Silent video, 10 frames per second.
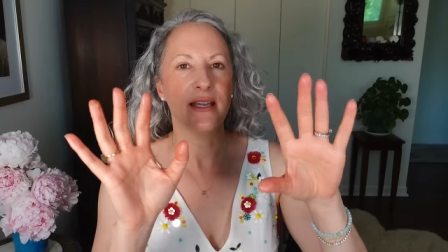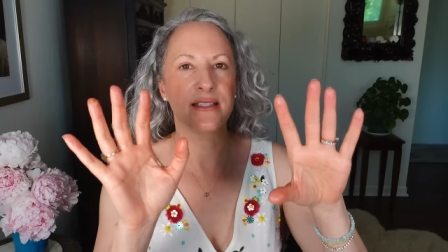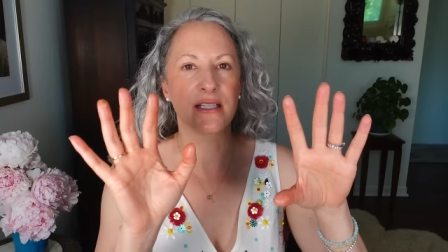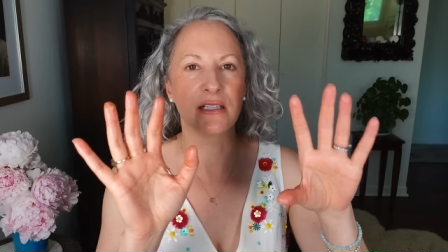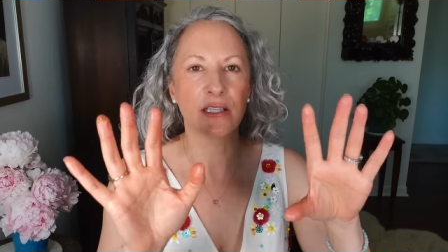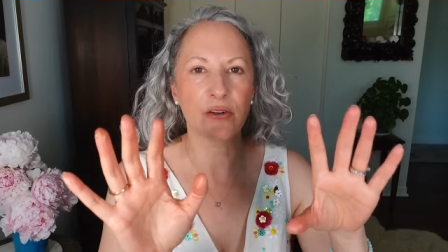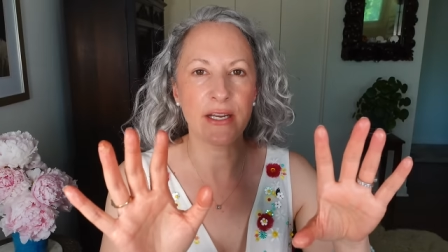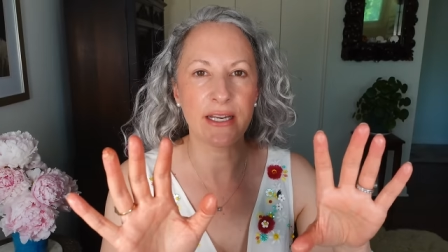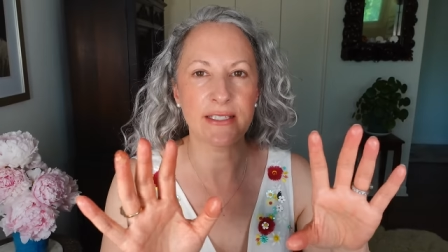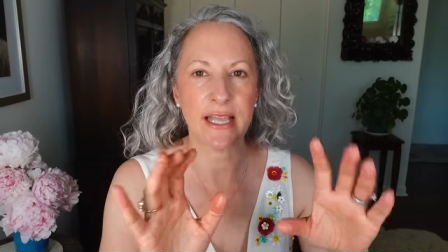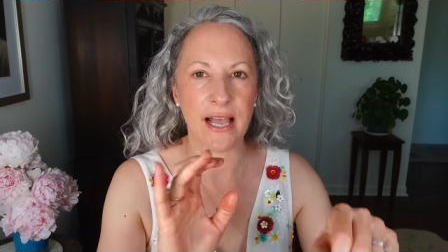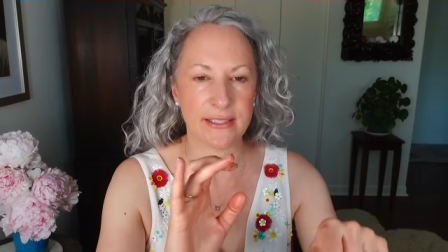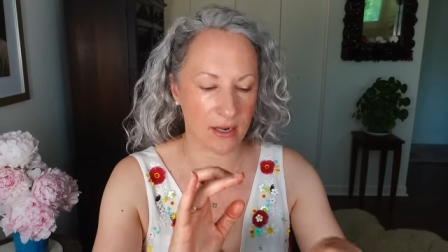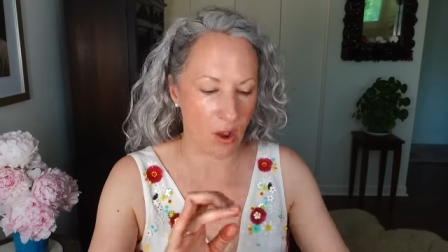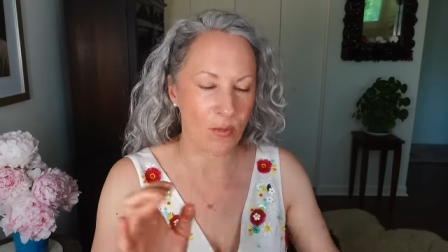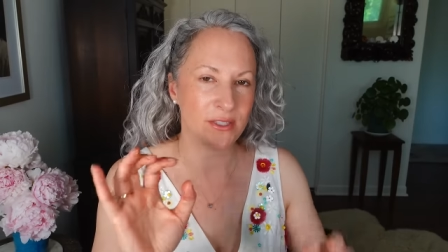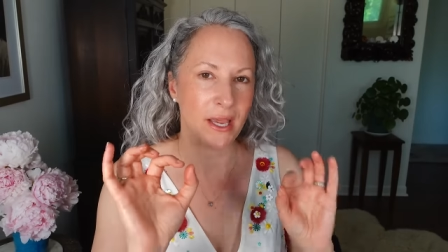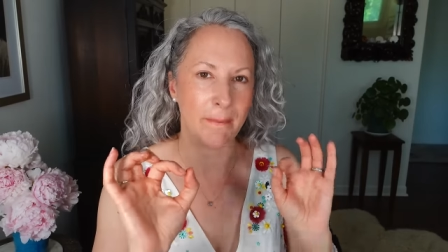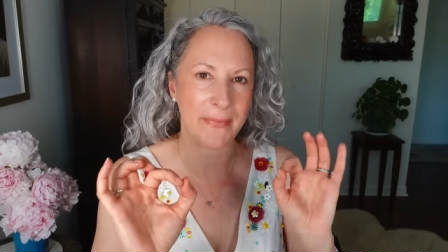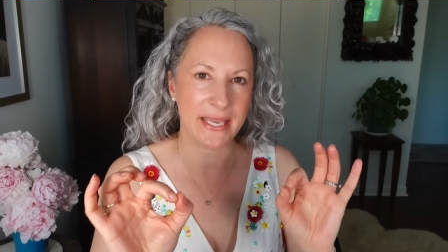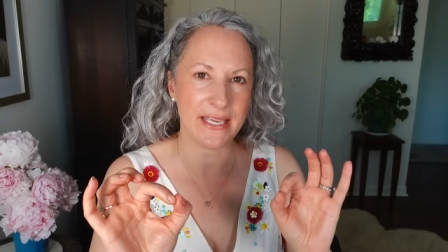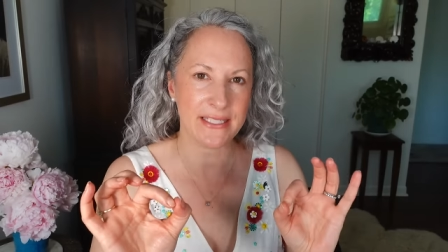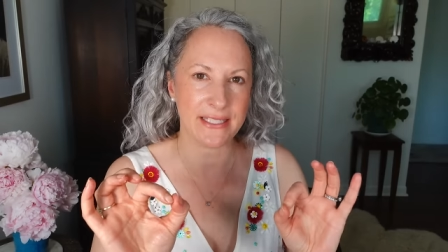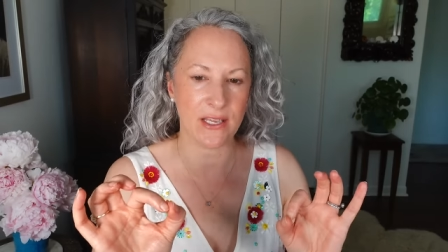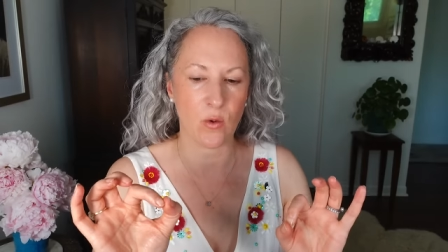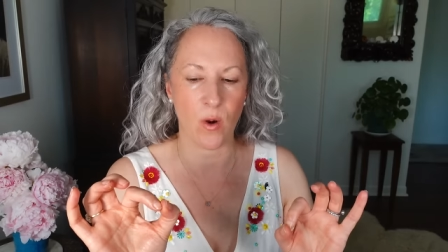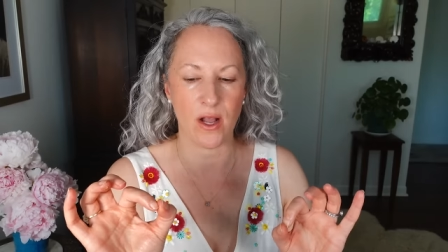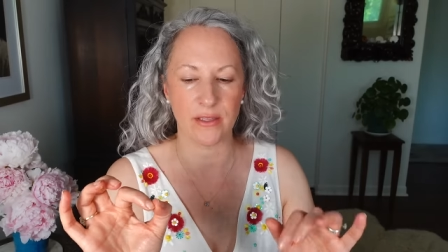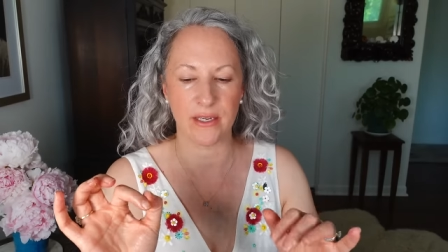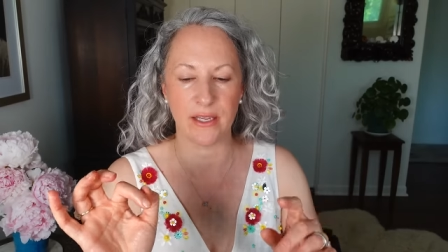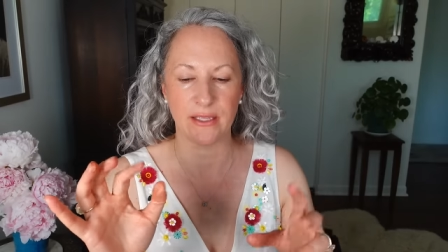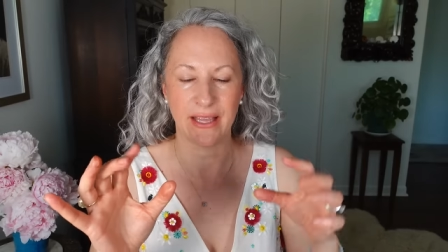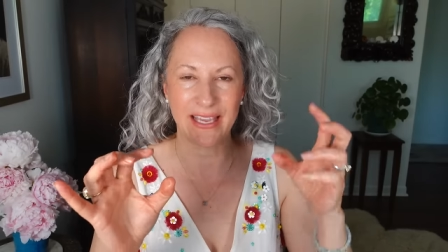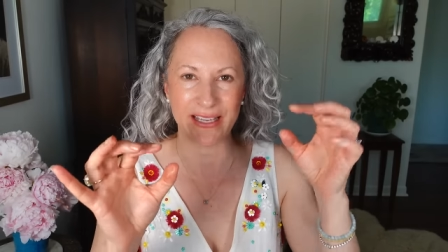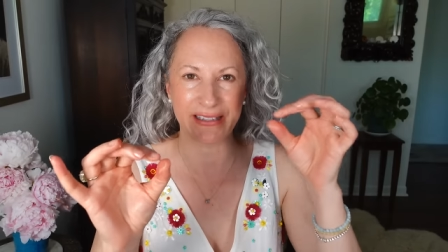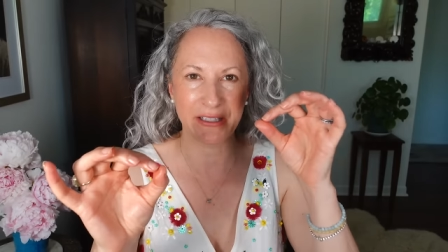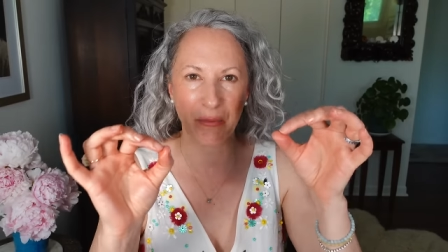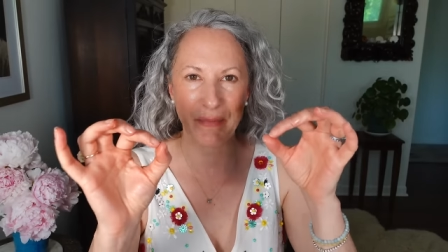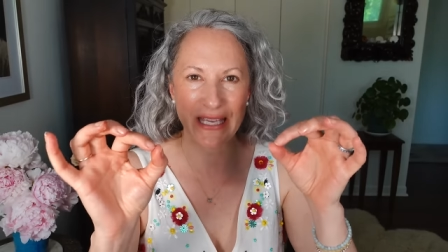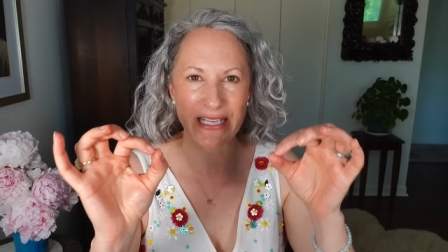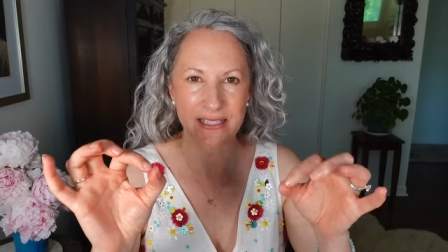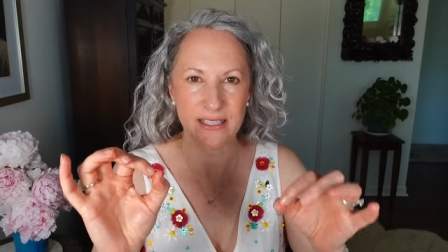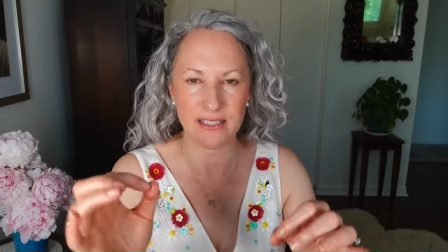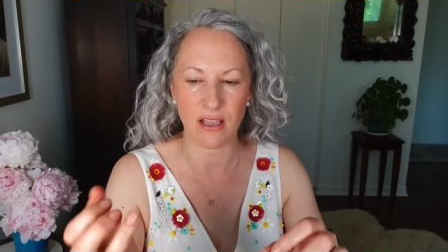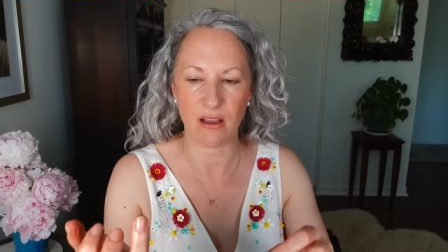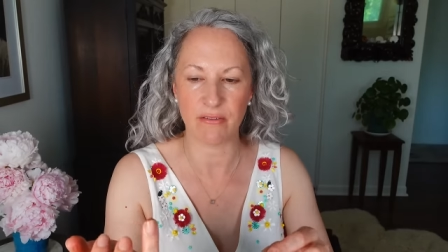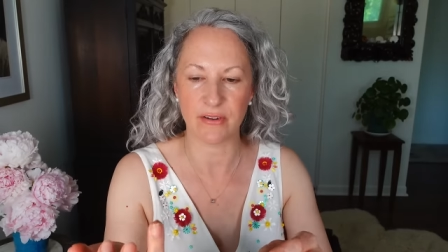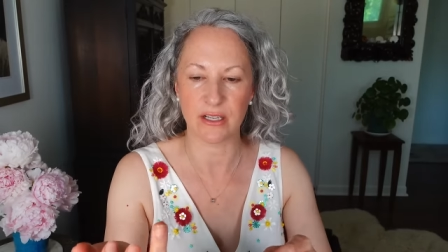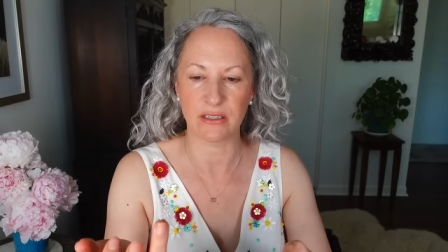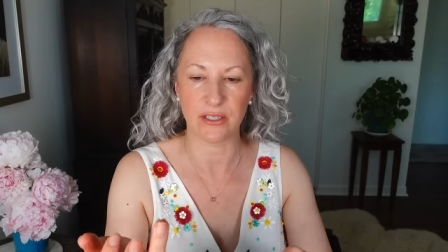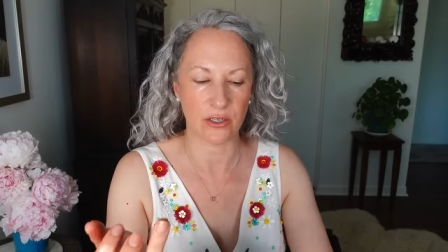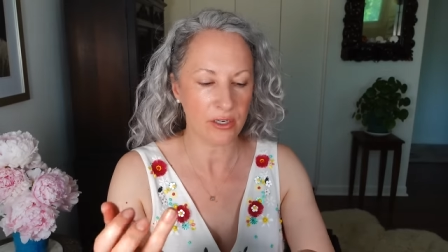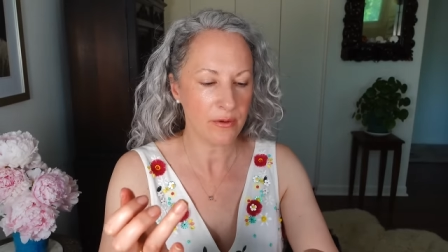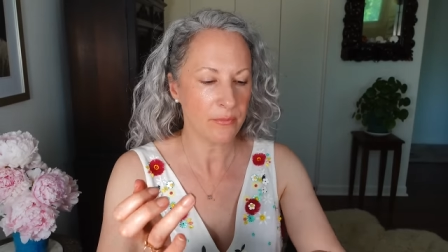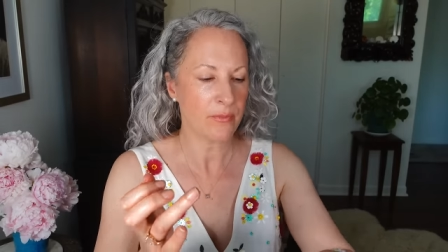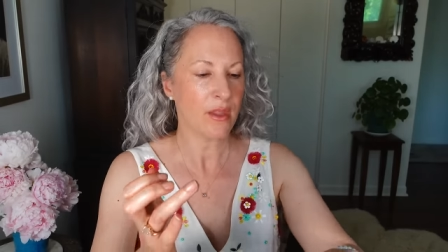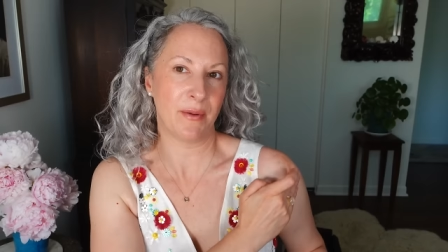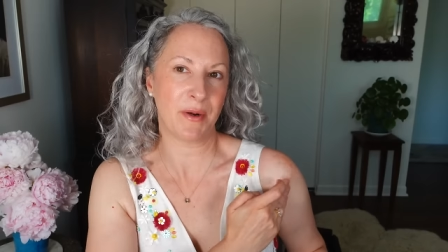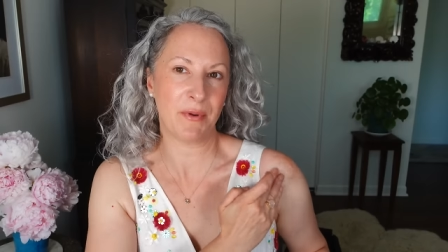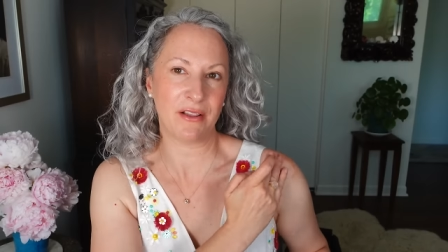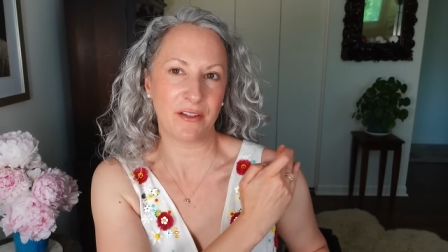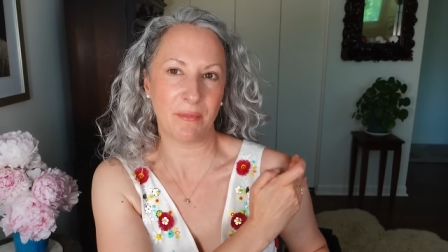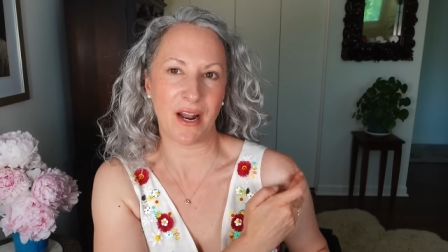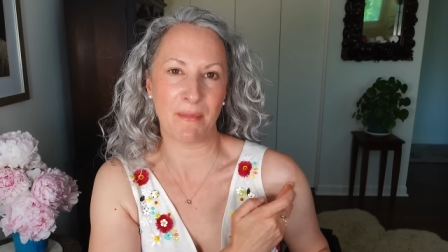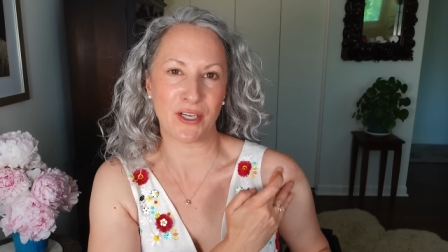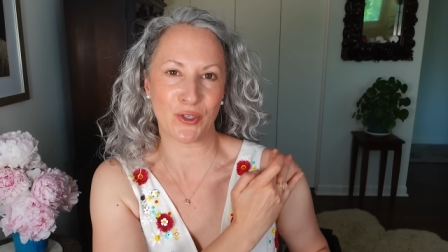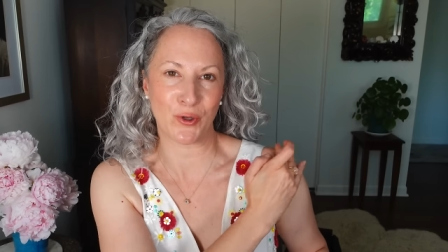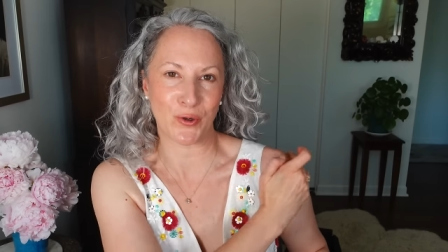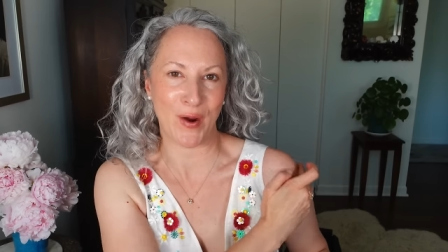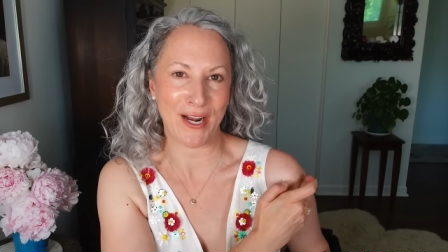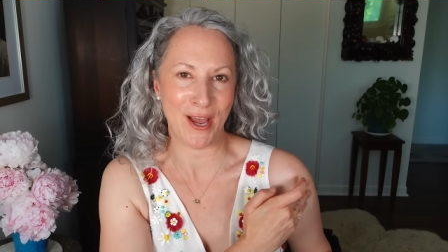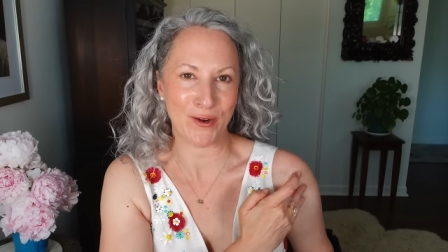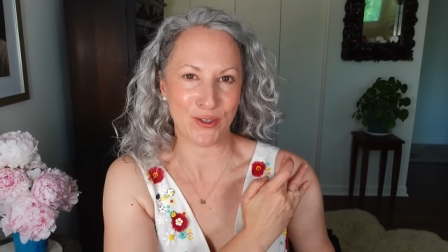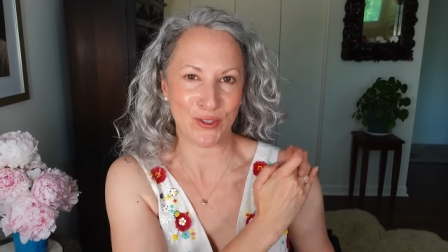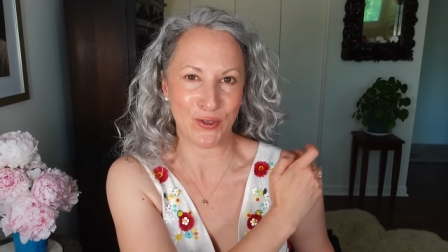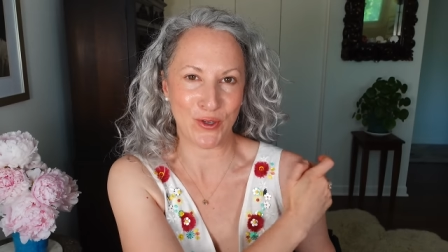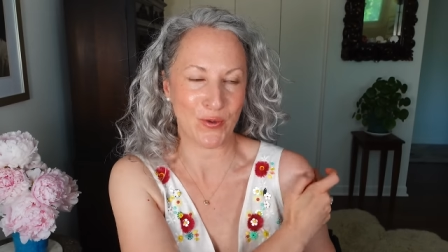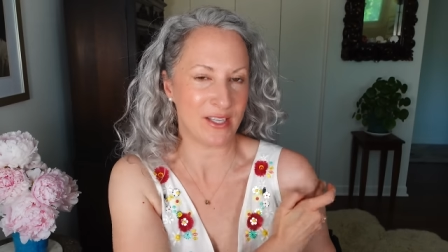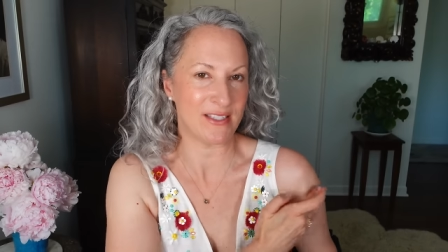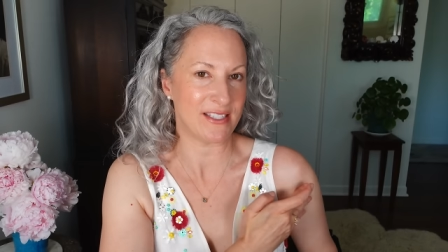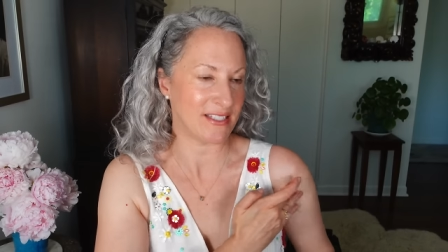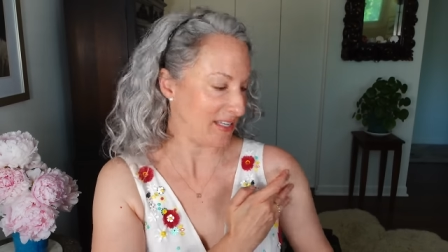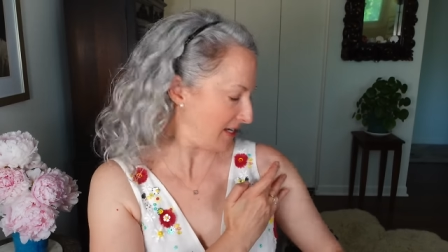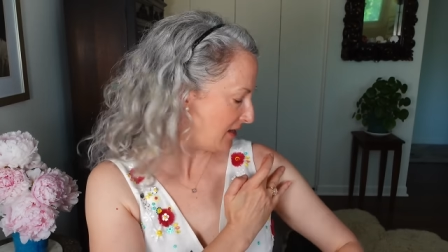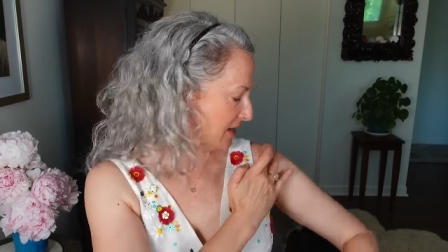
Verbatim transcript: Its glitteriness has almost a piecey quality, like little pieces of glitter. I'm gonna put a little bit on my shoulder right now just so you can see.